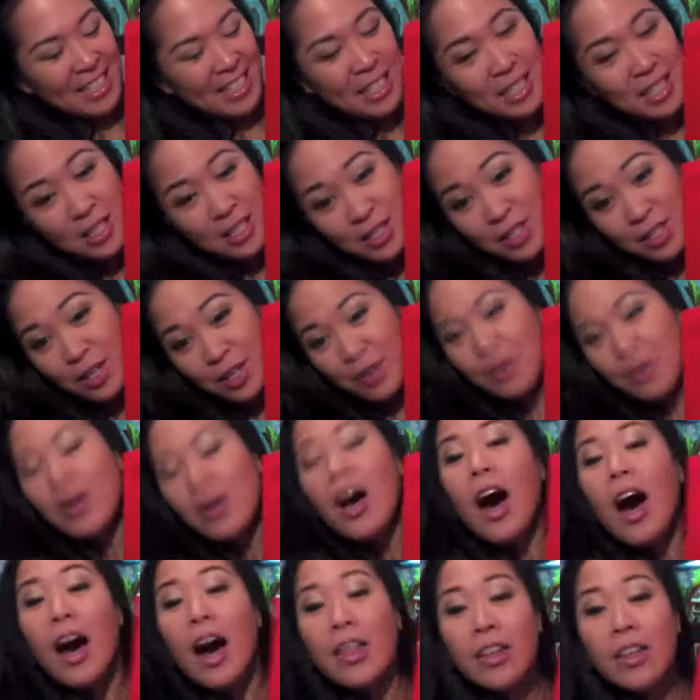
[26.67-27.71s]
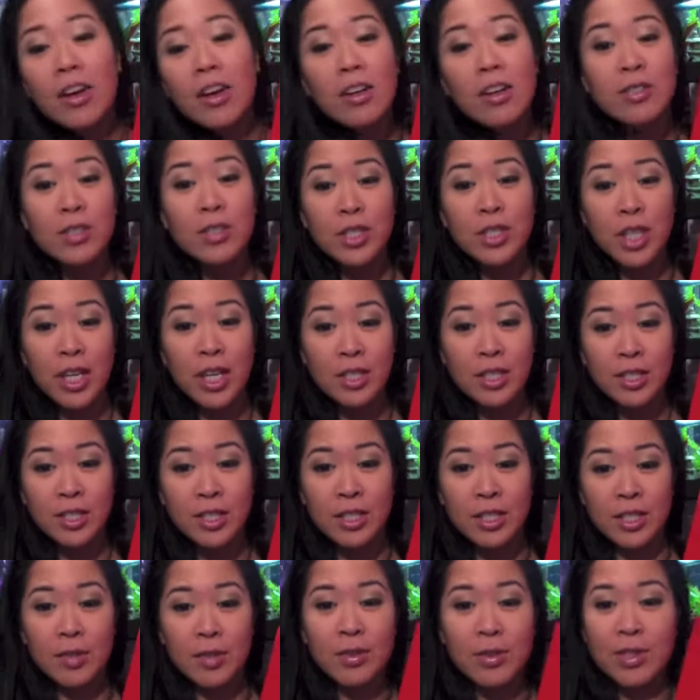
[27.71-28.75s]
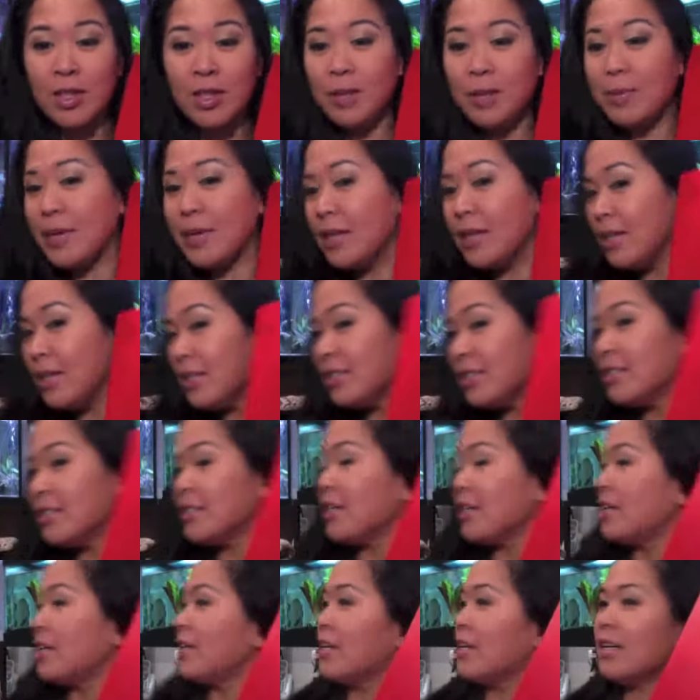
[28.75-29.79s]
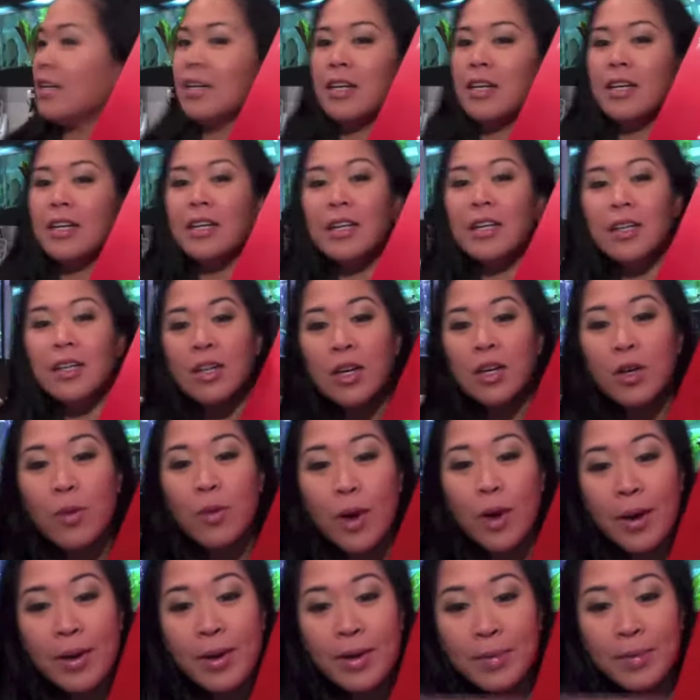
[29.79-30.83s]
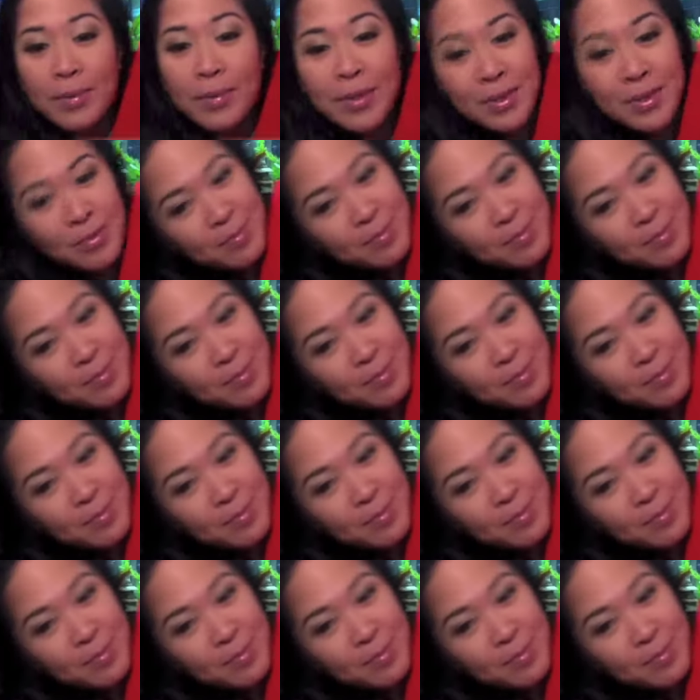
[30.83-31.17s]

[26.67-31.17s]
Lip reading: So, I thought I'd also change the scenery a little bit. Ta-da! Aquariums.